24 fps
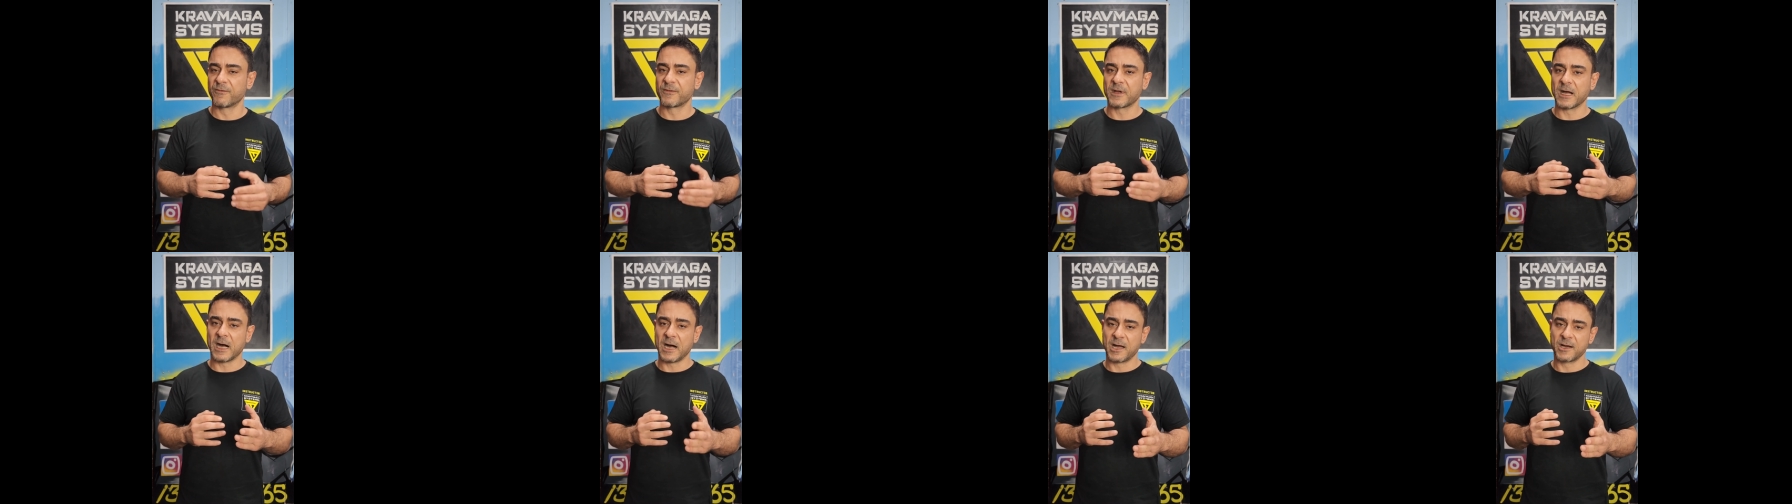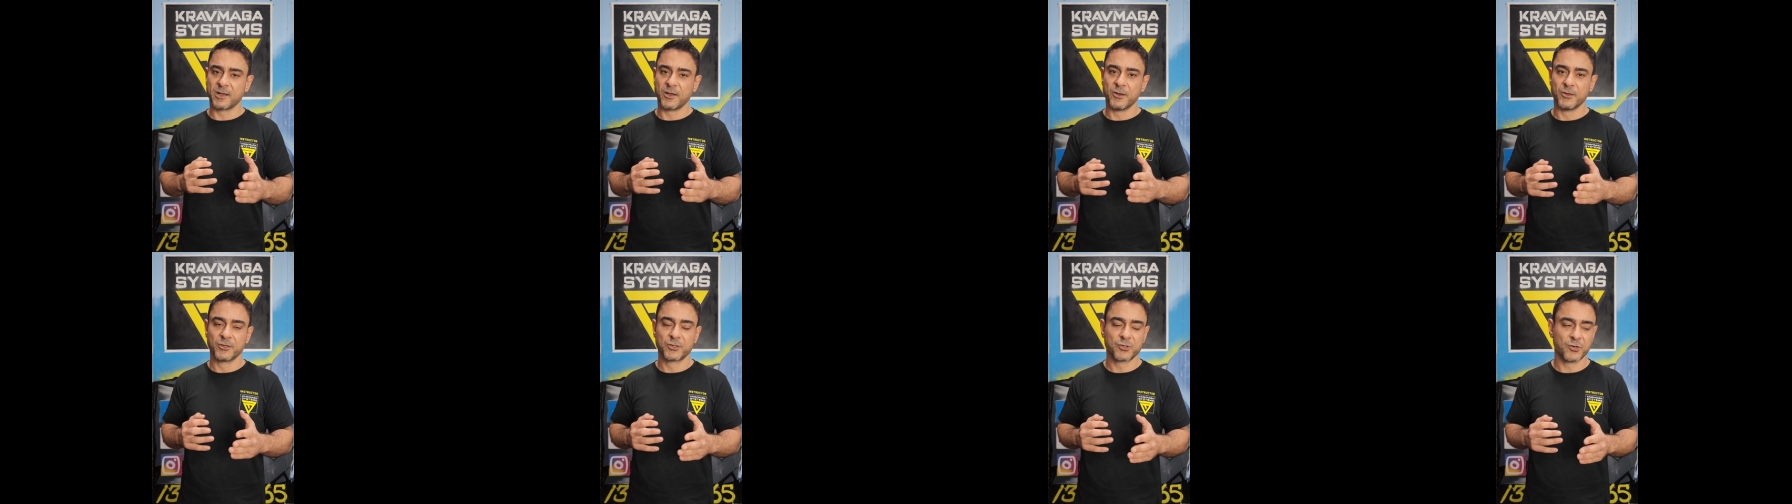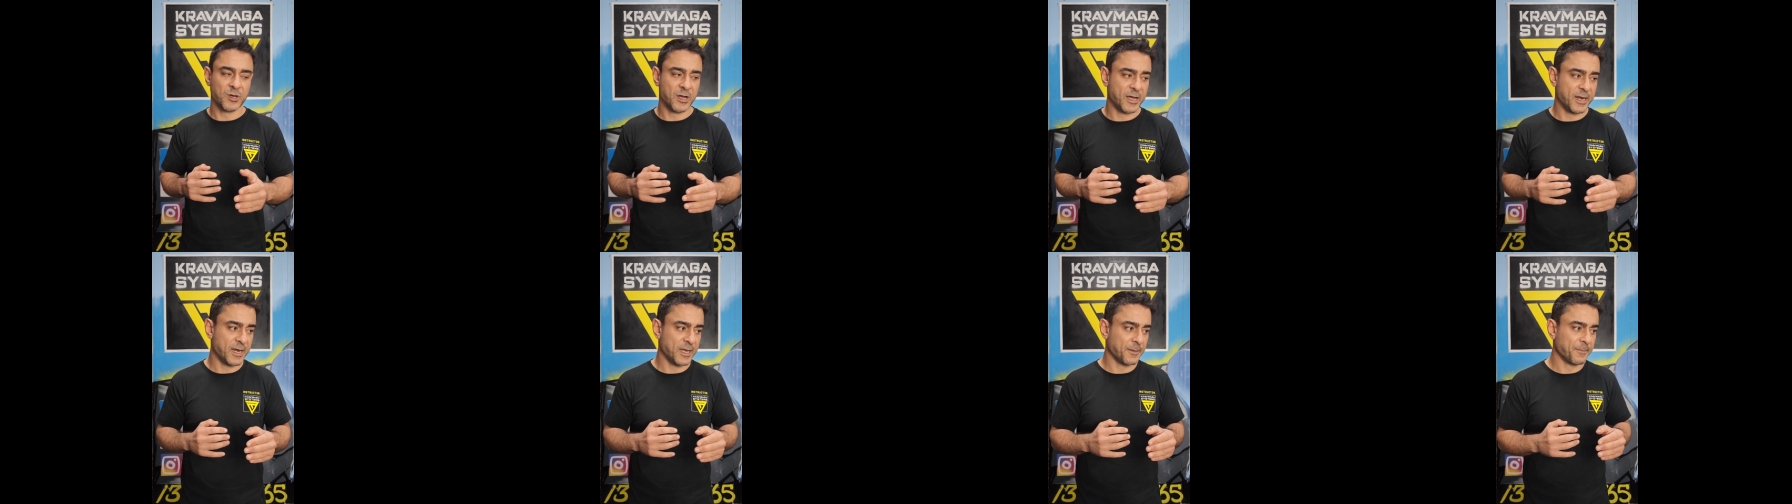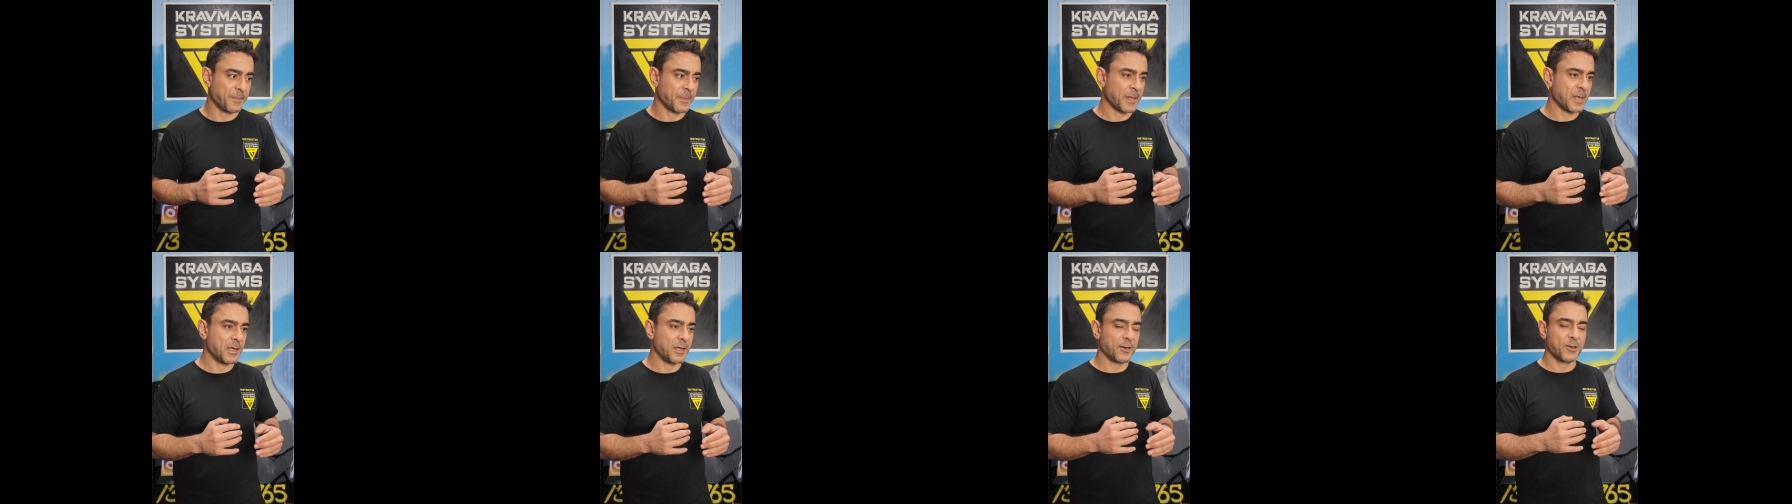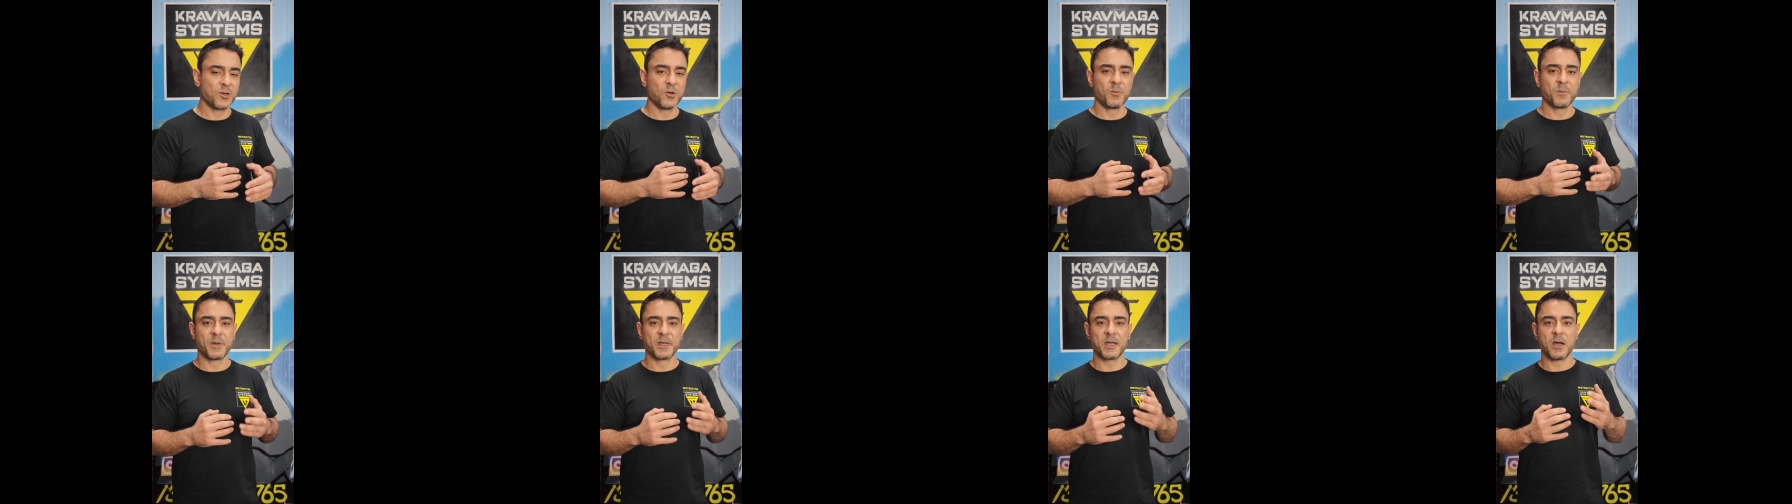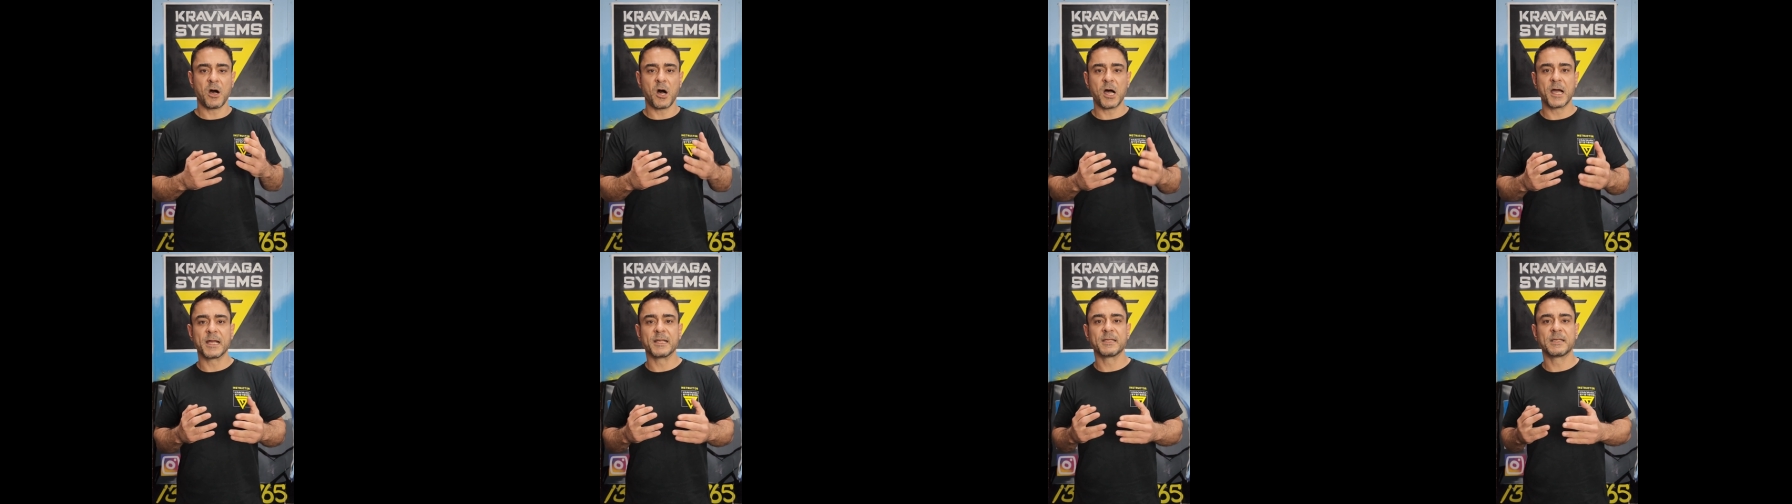cardio training. Could be
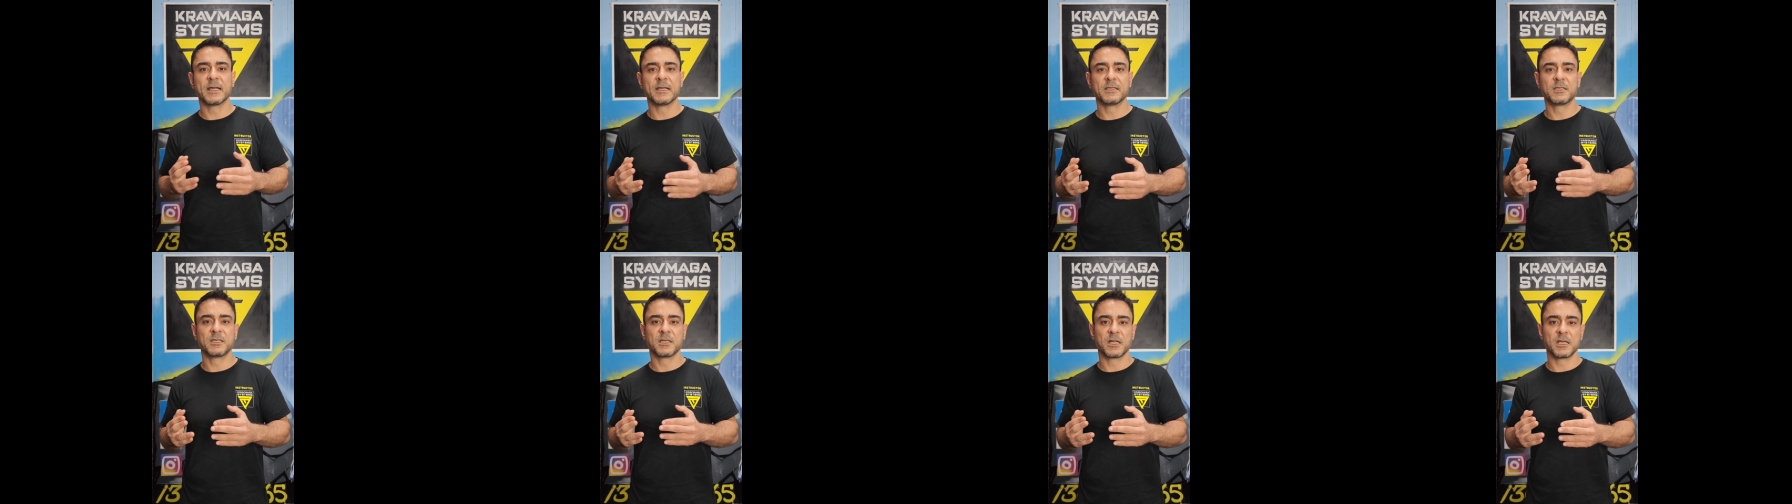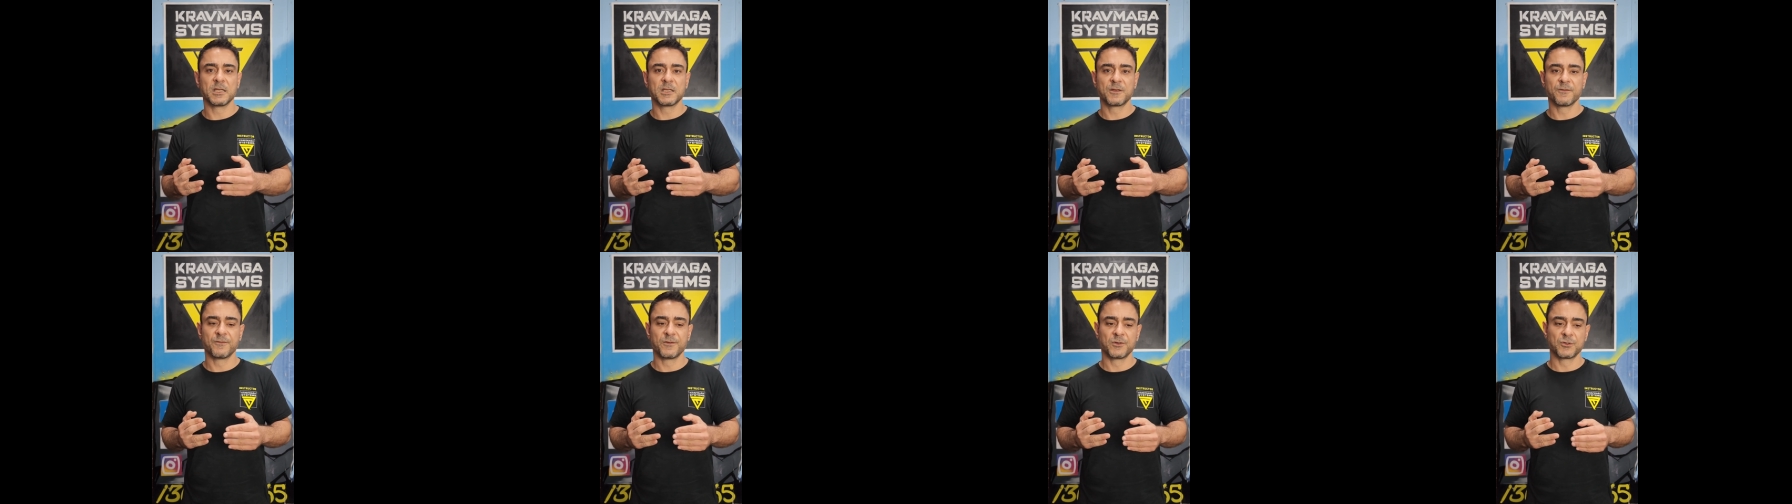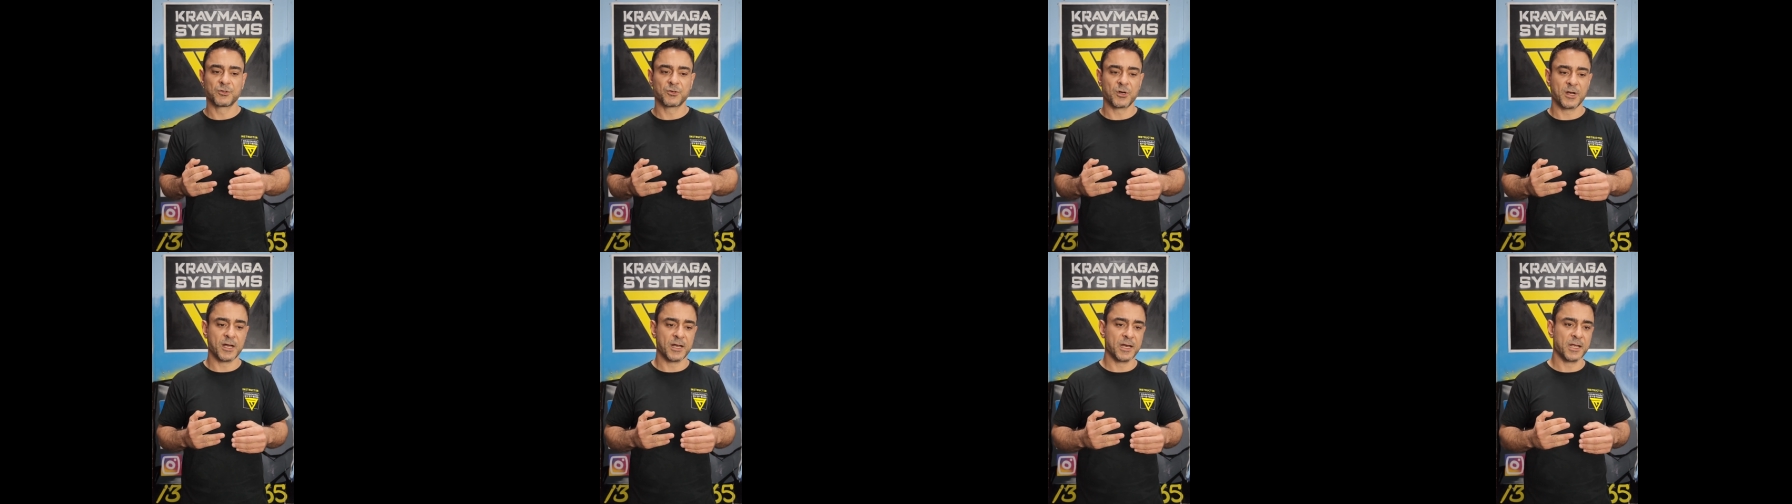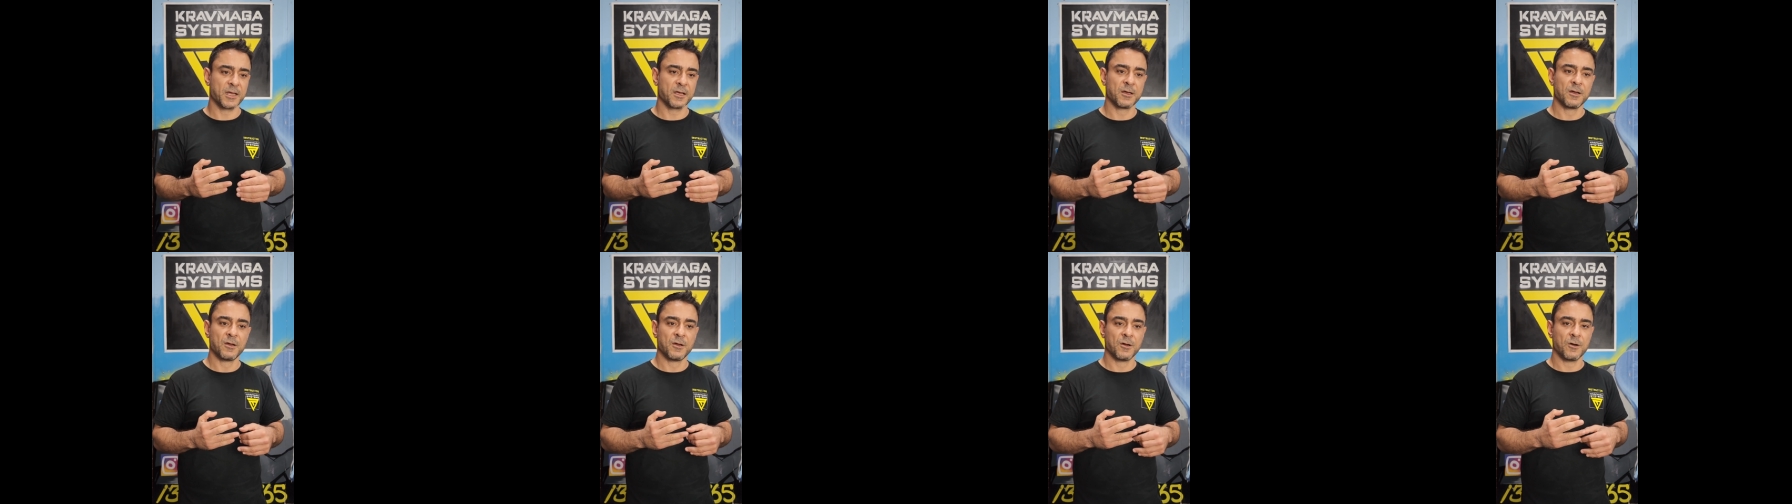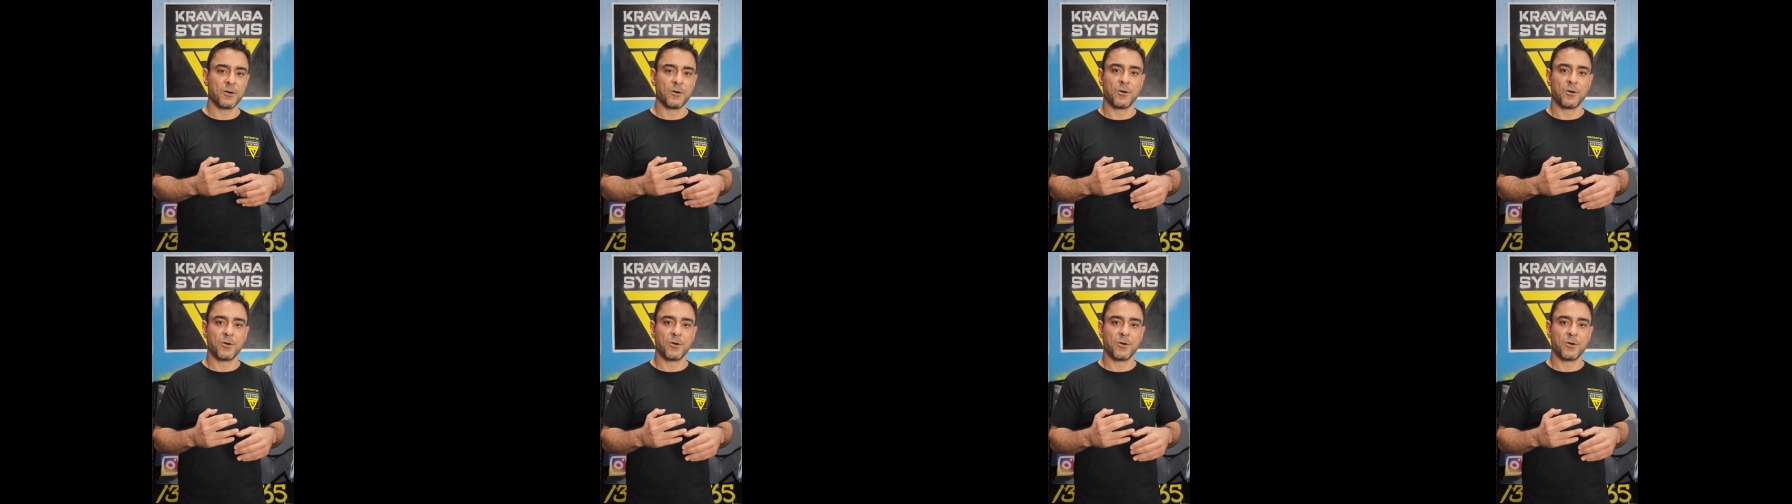high intensity interval training